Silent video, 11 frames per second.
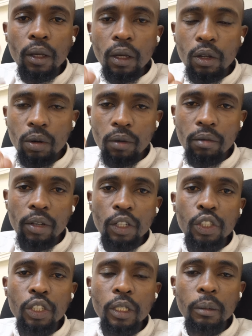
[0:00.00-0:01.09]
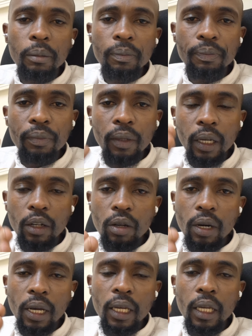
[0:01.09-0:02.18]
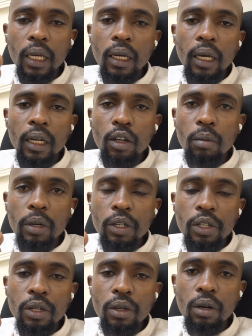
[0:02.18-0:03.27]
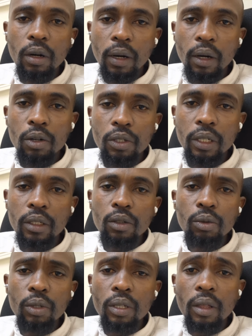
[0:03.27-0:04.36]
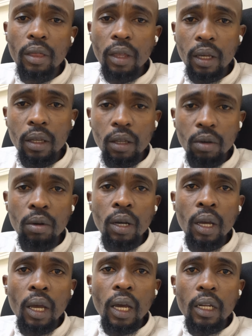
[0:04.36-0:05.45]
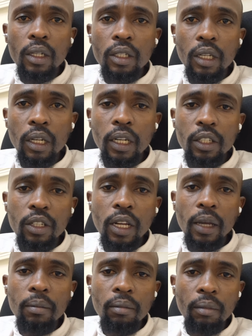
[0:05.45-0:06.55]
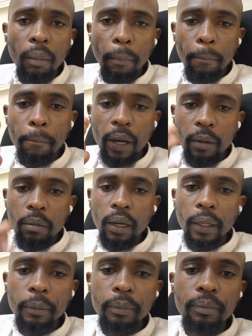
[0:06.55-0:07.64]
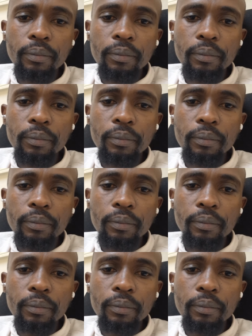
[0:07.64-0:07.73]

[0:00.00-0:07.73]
your viewership, and your liking and commenting on our content. So we say thank you. Until next time, bye-bye.